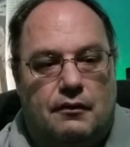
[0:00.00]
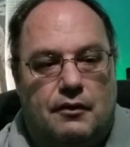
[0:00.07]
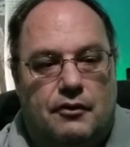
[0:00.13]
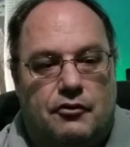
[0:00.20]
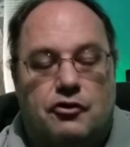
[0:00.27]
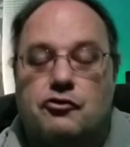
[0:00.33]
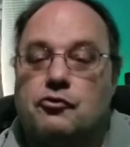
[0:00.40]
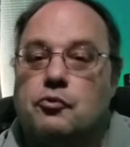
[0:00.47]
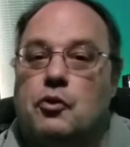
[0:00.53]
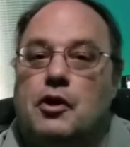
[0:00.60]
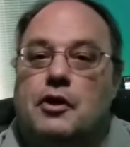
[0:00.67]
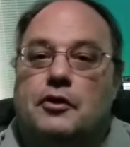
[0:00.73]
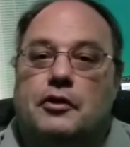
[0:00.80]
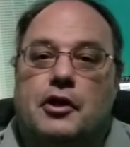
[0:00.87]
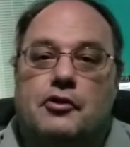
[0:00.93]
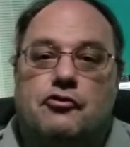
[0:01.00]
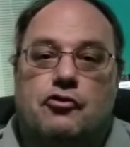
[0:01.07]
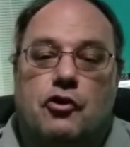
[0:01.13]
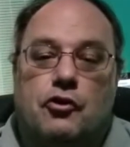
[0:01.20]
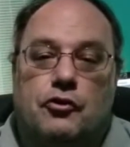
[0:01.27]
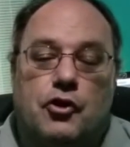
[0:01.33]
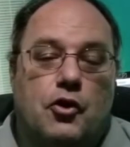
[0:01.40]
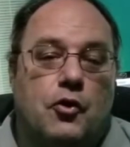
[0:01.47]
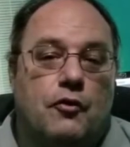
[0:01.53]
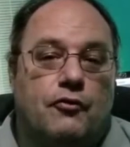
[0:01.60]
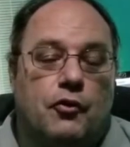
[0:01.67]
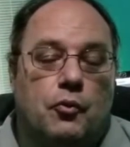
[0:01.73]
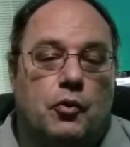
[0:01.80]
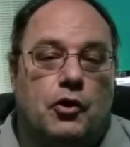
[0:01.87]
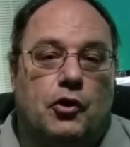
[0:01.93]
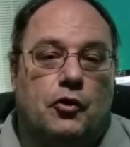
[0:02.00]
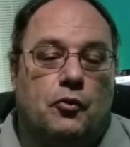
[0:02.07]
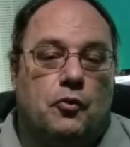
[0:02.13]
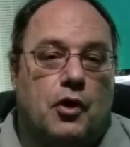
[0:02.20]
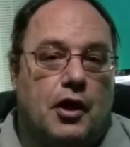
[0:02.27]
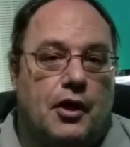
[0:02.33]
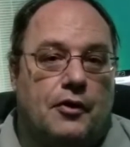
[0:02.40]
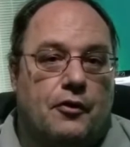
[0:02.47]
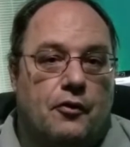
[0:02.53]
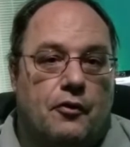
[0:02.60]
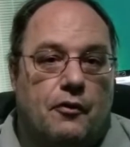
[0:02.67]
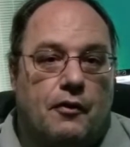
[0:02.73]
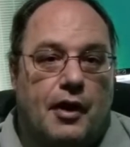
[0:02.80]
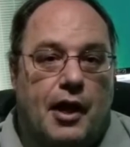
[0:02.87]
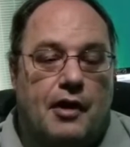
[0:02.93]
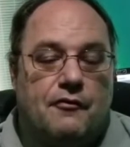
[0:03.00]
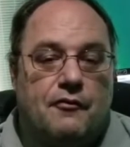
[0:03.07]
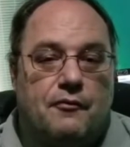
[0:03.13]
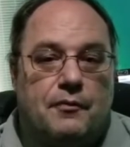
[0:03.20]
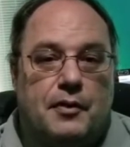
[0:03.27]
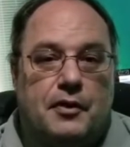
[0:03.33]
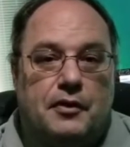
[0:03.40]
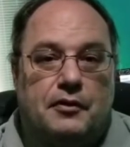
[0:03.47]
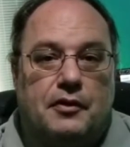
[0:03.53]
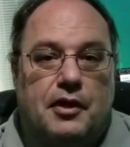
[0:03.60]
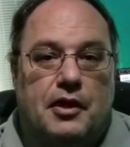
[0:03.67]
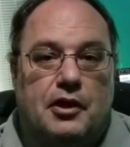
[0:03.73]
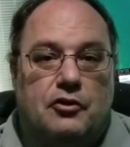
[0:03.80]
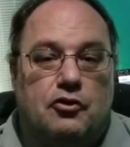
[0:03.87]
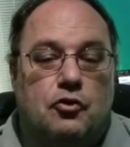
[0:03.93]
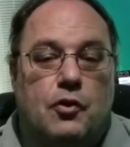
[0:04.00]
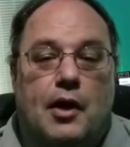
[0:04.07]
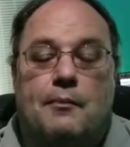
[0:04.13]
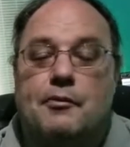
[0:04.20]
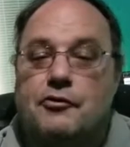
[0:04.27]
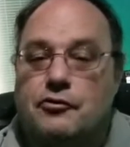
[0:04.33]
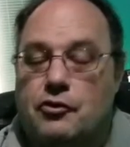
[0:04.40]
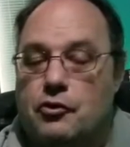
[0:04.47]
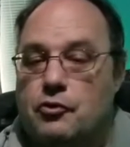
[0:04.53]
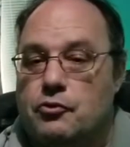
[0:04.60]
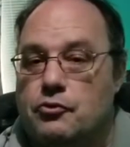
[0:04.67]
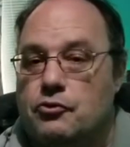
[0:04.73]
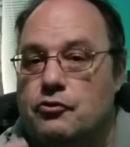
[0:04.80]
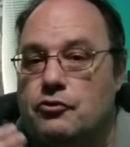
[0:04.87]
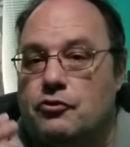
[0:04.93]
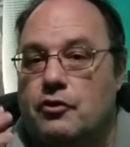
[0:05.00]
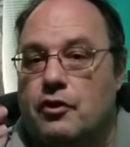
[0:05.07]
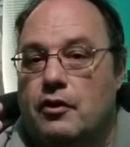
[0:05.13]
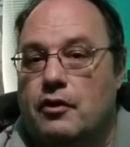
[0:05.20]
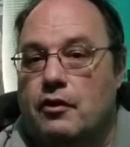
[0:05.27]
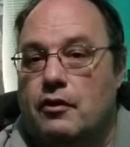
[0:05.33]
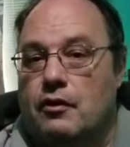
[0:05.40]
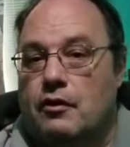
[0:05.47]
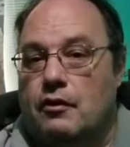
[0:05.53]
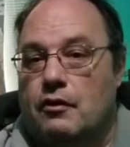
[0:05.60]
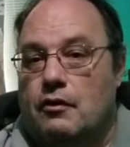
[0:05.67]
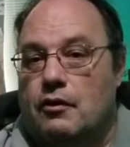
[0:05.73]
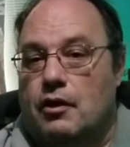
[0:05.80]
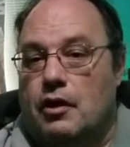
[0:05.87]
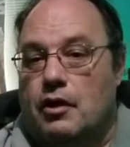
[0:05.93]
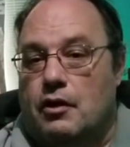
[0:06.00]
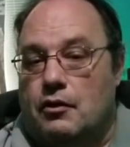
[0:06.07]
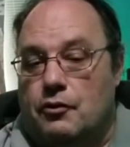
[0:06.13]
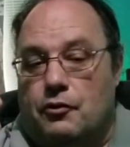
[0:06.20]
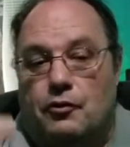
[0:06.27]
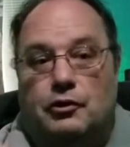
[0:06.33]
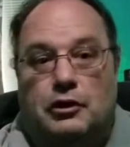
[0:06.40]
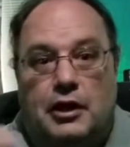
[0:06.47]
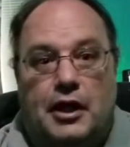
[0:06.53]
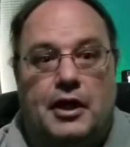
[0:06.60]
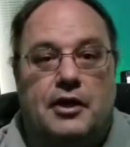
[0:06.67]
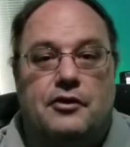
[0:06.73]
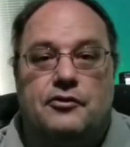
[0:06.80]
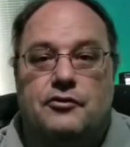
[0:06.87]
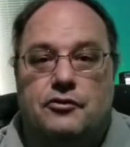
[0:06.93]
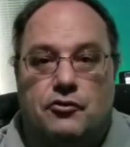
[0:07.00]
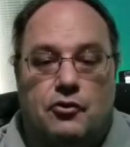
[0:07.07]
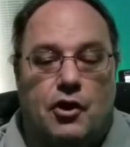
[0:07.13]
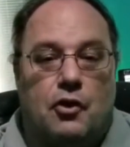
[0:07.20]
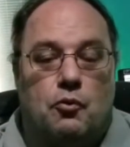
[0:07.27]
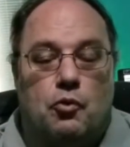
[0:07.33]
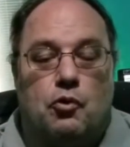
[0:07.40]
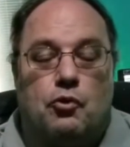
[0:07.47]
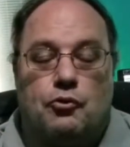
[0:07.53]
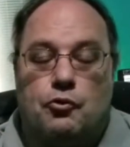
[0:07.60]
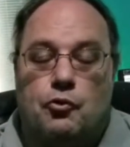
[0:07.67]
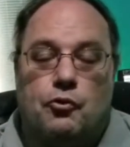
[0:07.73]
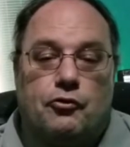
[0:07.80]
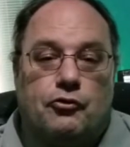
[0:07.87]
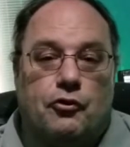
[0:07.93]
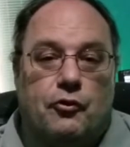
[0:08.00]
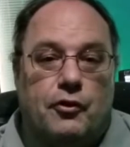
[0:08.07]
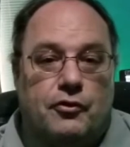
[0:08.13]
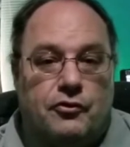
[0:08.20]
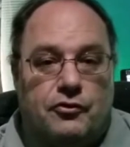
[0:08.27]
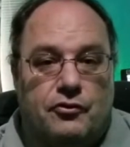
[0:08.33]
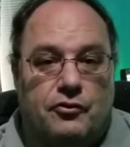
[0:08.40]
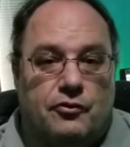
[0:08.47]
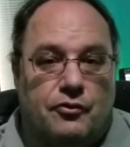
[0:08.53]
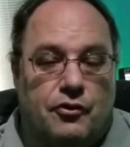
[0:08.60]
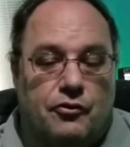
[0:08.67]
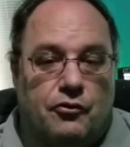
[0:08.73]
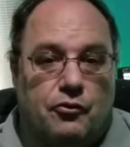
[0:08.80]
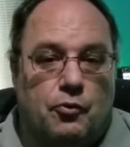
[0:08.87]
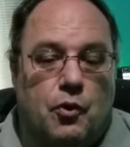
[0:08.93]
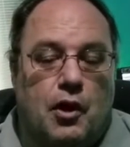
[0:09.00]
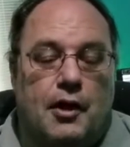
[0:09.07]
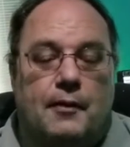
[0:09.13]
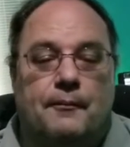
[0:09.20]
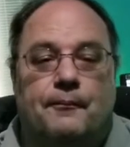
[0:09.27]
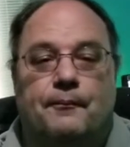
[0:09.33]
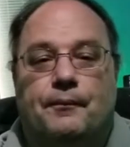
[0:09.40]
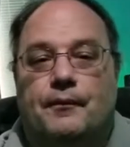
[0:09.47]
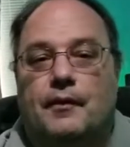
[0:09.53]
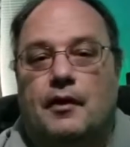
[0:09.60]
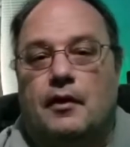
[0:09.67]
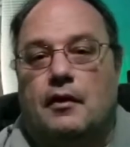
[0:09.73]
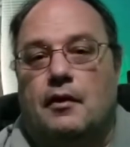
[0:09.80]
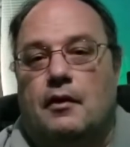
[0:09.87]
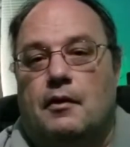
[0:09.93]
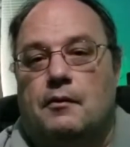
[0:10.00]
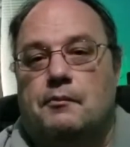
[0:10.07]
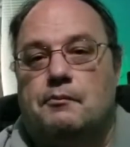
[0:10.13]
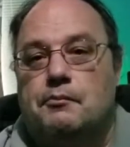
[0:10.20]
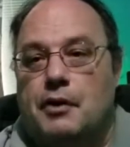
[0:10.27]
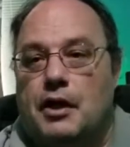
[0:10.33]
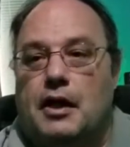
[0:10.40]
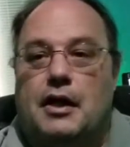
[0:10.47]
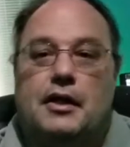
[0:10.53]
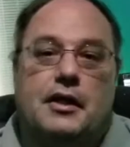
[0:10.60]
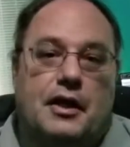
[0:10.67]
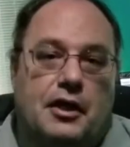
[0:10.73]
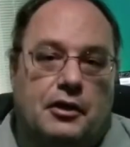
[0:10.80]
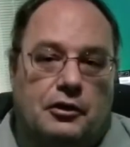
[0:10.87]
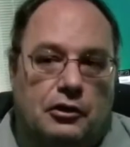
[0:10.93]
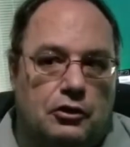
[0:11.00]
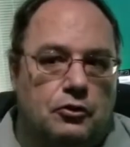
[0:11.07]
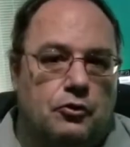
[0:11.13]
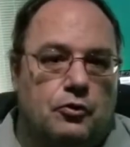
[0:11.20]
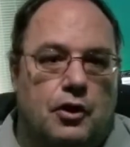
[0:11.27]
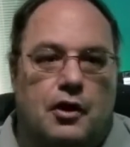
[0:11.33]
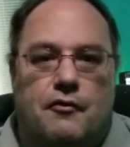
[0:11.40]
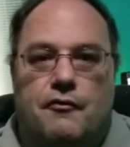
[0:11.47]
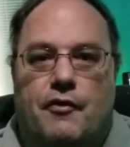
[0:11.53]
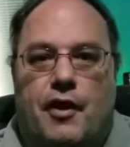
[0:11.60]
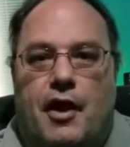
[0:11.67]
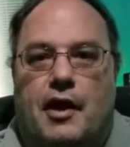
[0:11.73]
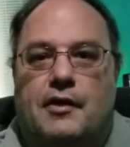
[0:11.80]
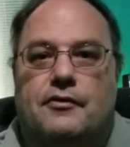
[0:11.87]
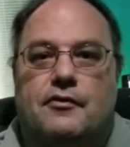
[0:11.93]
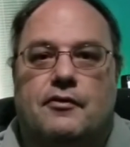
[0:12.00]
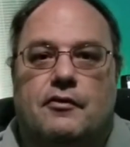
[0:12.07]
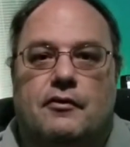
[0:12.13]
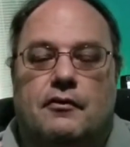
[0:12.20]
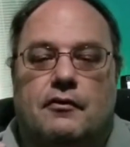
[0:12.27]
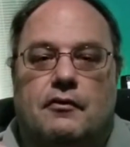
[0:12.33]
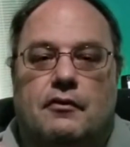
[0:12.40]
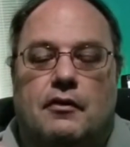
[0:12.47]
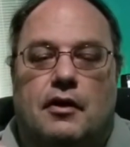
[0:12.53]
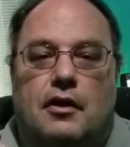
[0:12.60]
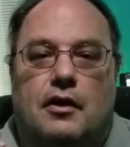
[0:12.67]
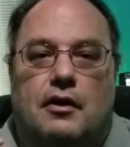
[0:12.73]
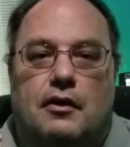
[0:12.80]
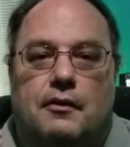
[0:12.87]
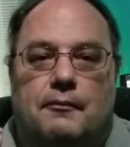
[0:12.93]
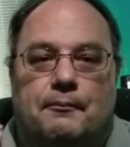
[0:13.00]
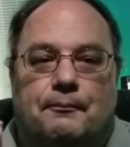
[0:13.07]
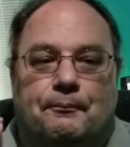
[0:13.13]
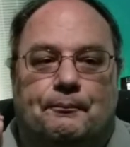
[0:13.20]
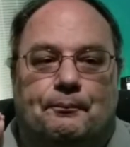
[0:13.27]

just want to let y'all know, if you're wondering why there haven't been any new episodes, uh, legs to that World Tour series, this is why. But in lieu of that, um,